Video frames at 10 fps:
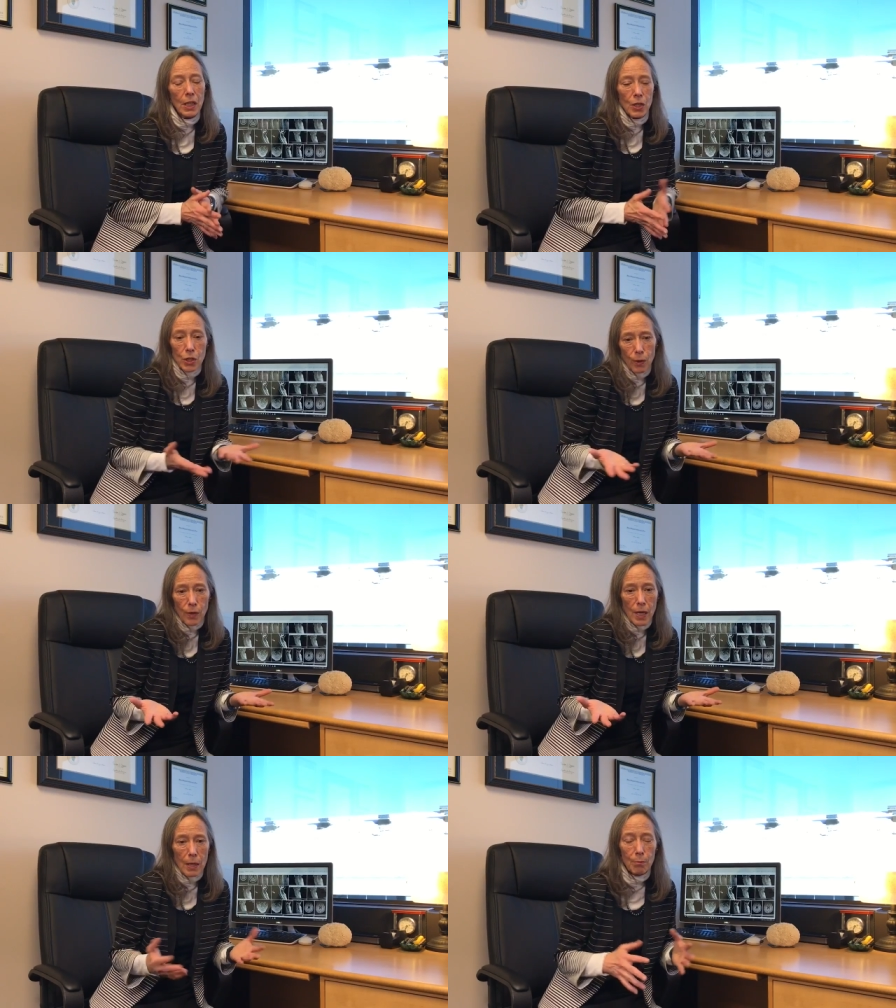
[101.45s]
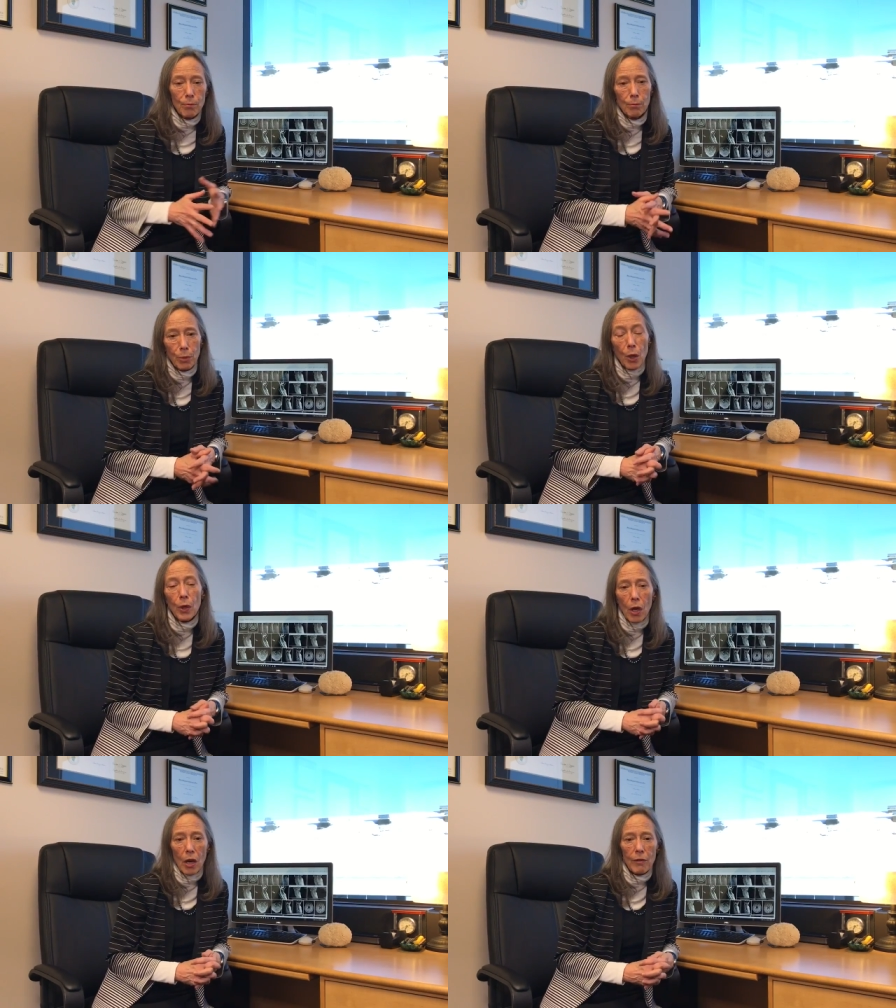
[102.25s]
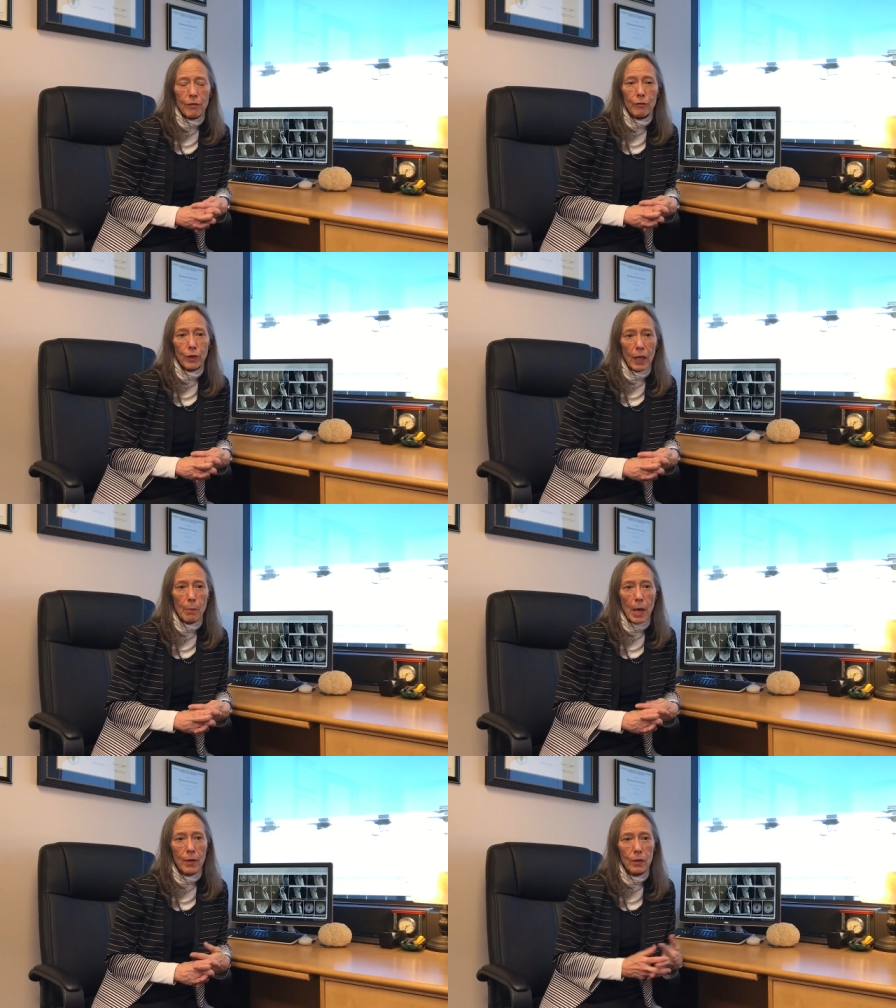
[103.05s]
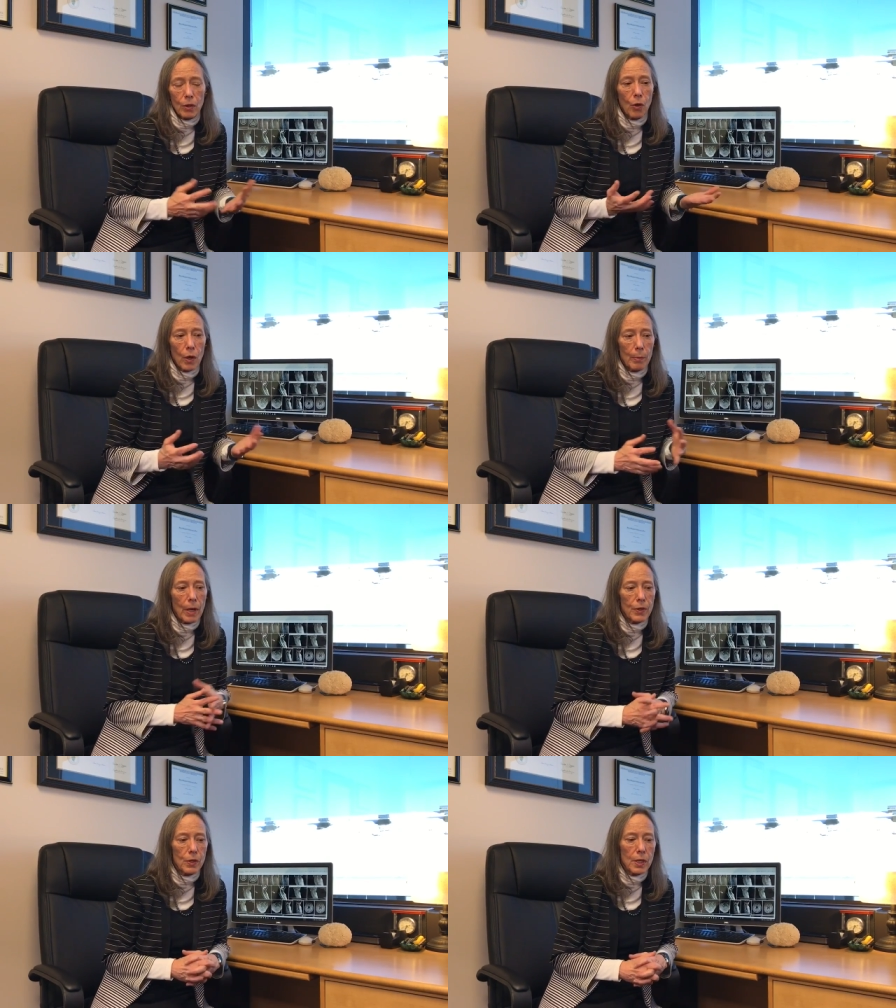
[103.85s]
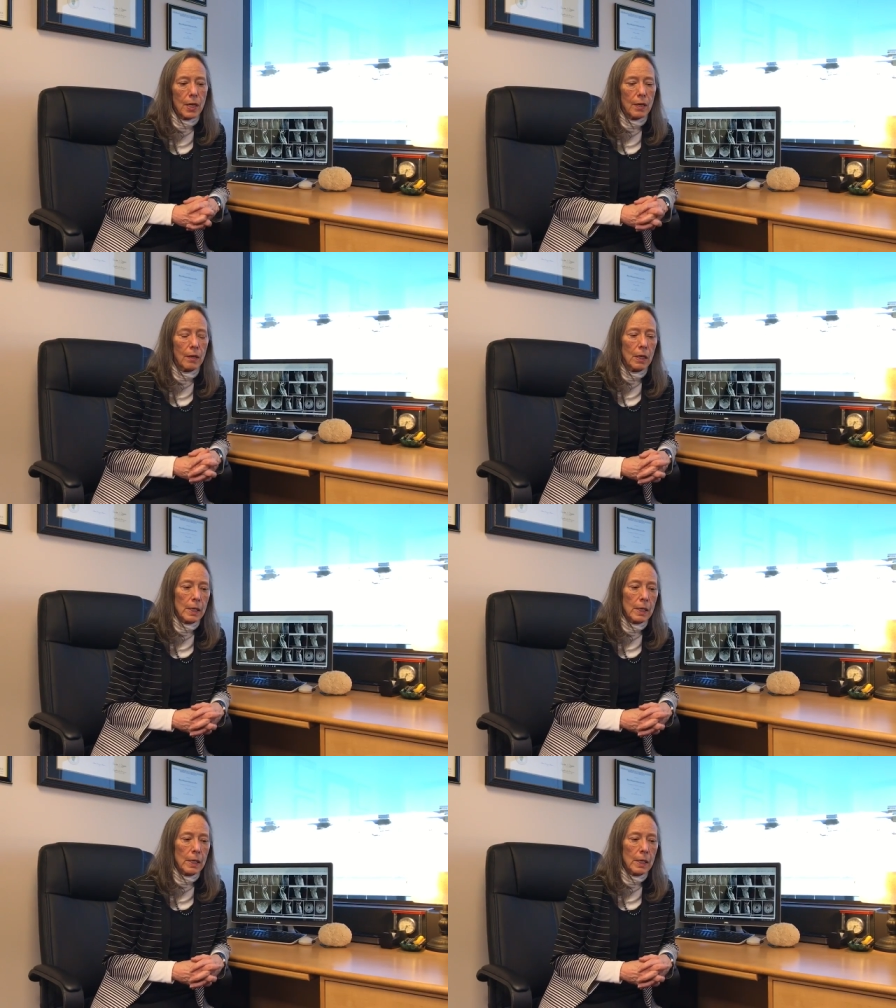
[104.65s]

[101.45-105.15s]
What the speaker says: So they blow it off and forget about it and go on about their day.